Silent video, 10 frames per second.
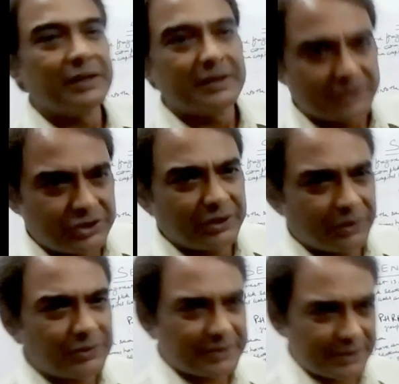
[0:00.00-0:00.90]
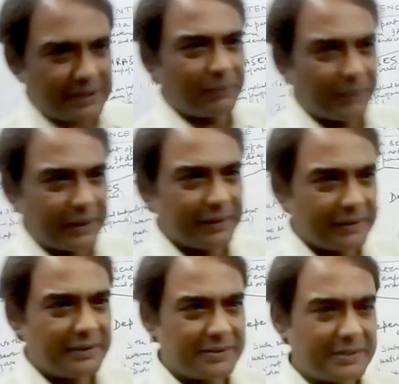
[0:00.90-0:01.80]
She knows someone
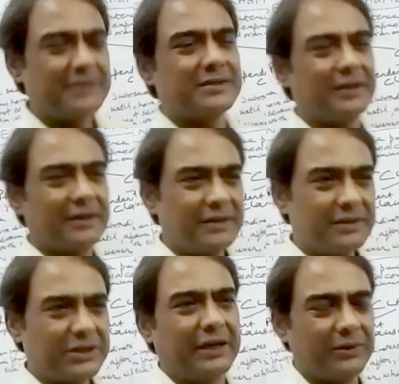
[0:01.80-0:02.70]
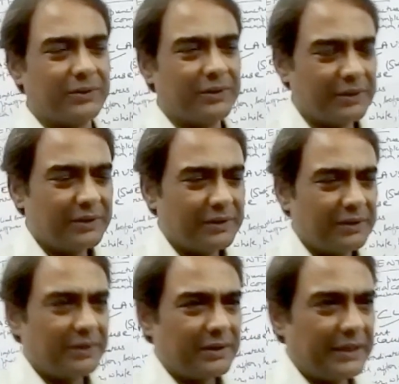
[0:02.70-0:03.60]
since her childhood
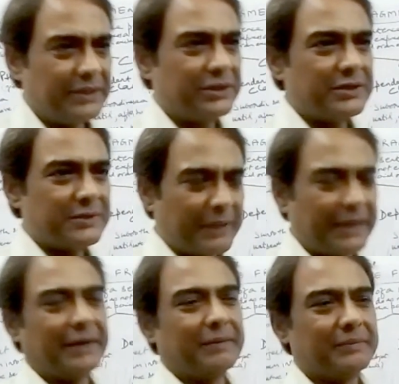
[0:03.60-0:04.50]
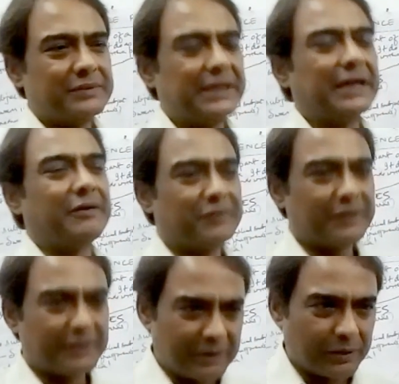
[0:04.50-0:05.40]
and she's met him, say
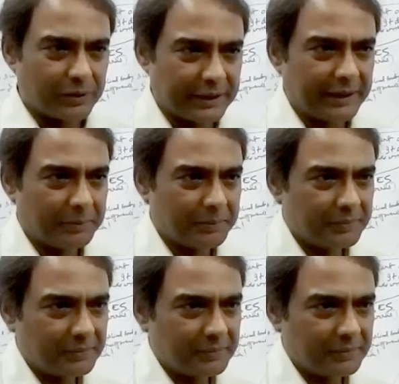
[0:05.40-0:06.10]
after a long time.